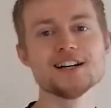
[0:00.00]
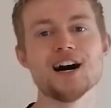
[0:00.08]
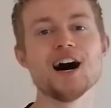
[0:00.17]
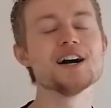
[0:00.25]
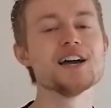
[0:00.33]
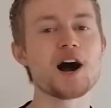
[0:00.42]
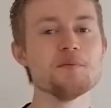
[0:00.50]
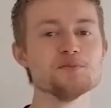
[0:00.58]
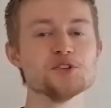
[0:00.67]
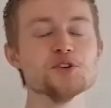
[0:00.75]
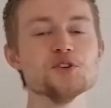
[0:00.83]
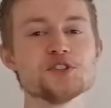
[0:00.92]
Hi, I'm
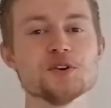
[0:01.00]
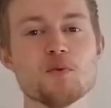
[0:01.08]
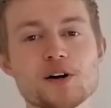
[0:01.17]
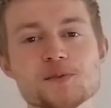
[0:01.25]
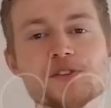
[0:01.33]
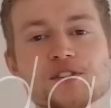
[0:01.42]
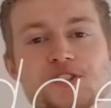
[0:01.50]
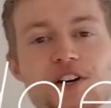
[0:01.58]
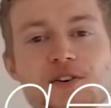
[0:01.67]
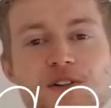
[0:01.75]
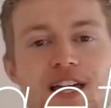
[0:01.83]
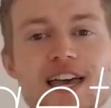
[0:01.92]
George and welcome to the
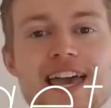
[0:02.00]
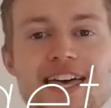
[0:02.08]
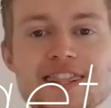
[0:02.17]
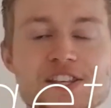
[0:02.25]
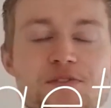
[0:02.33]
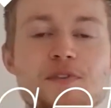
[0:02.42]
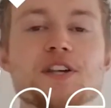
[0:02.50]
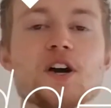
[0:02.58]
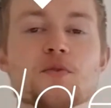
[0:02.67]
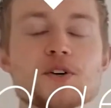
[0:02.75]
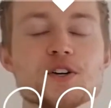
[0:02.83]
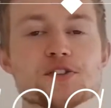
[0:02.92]
channel. In this
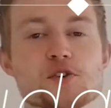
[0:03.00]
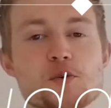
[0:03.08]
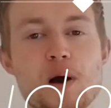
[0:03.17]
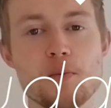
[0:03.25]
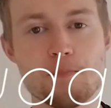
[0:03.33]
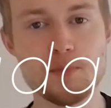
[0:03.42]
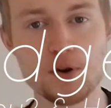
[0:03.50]
video, we're going to talk about